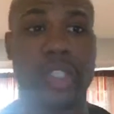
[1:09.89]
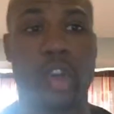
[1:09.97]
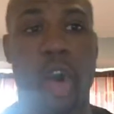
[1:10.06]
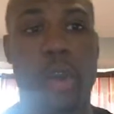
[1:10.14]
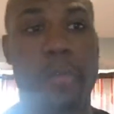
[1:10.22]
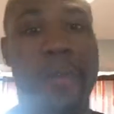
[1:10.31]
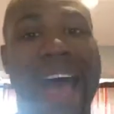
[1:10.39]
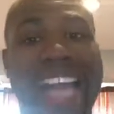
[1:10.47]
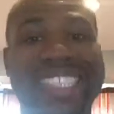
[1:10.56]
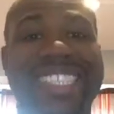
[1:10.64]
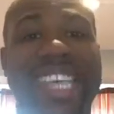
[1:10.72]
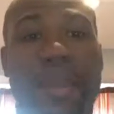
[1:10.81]
Is called
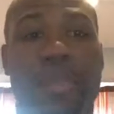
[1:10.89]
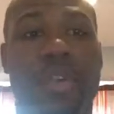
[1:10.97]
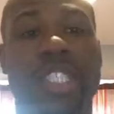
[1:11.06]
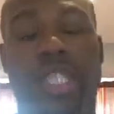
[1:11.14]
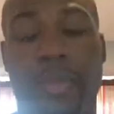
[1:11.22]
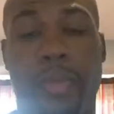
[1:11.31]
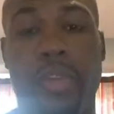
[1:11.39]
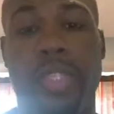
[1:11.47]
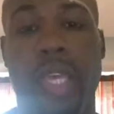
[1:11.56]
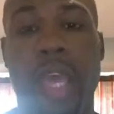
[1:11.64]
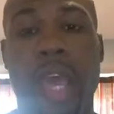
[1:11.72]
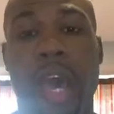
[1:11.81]
Mindset
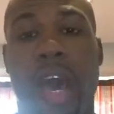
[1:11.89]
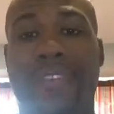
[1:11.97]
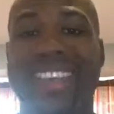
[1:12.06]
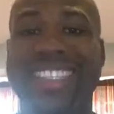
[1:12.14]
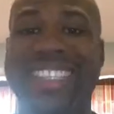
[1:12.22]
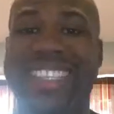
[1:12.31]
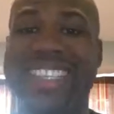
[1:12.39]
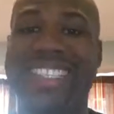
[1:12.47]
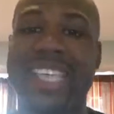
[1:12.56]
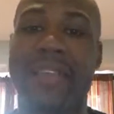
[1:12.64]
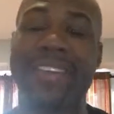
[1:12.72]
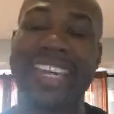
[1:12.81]
Principles of a
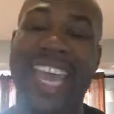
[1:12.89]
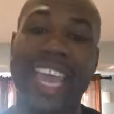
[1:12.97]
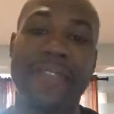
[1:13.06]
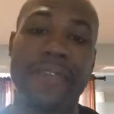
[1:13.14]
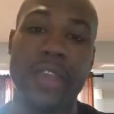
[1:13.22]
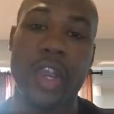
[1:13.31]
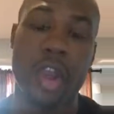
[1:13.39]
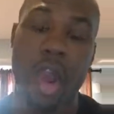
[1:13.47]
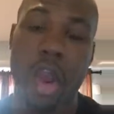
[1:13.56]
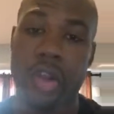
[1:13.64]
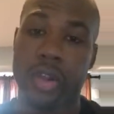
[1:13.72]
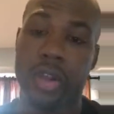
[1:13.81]
6, 7, and 8-Figure
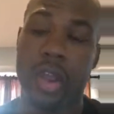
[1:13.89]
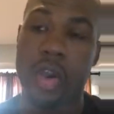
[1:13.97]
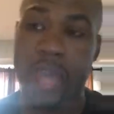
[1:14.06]
Earner.